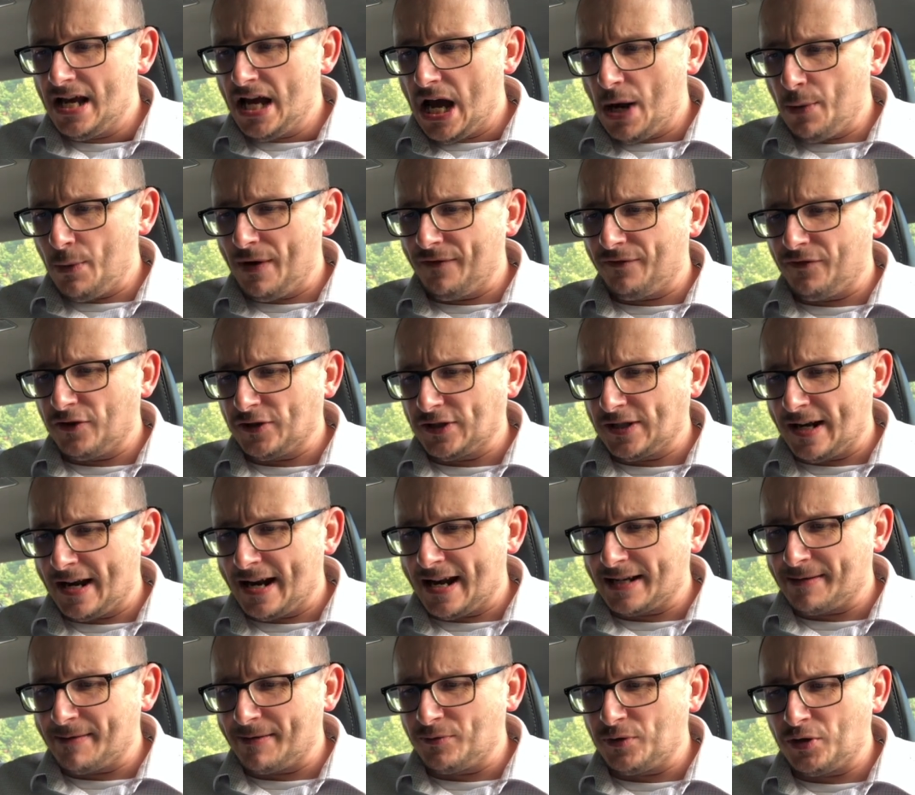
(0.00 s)
a win for us in the
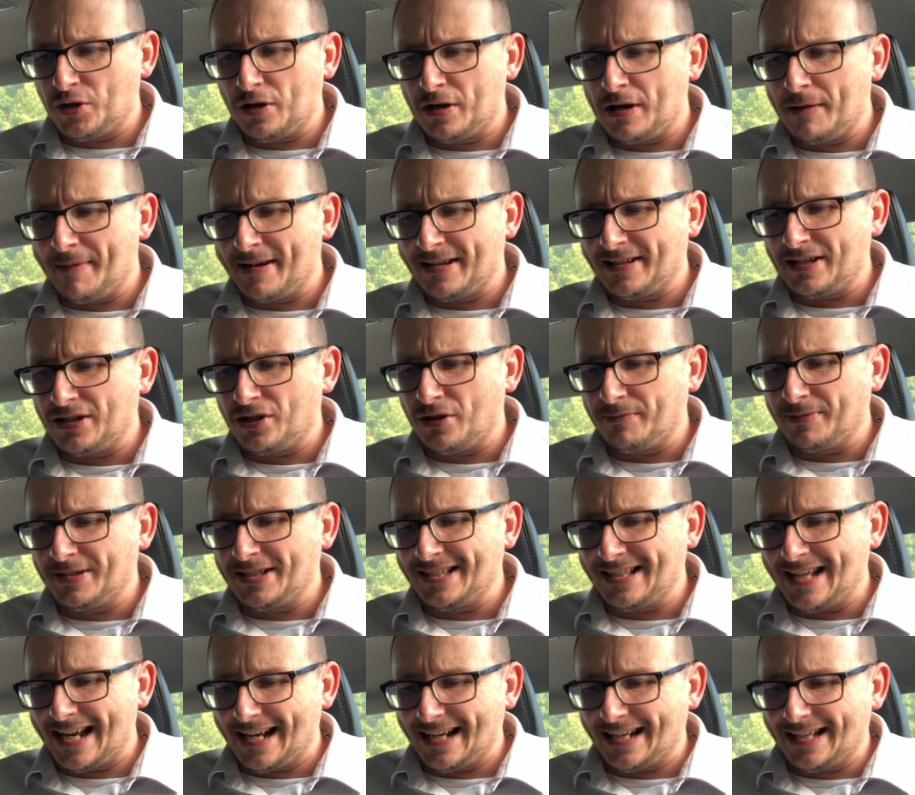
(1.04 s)
next match, you could get back in the top
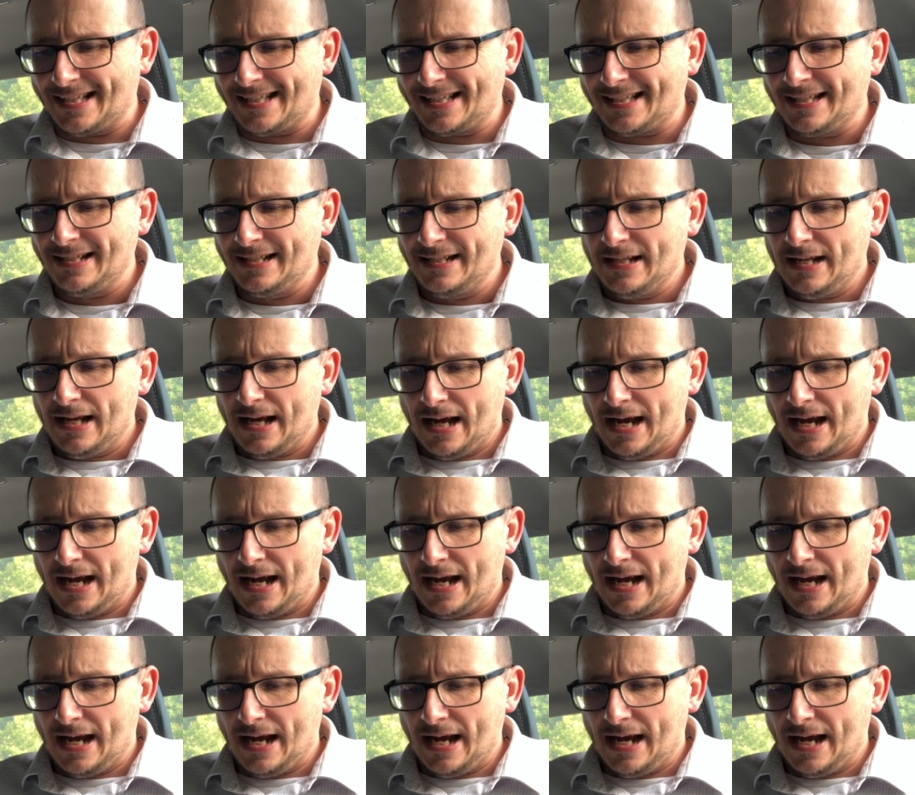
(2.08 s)
six.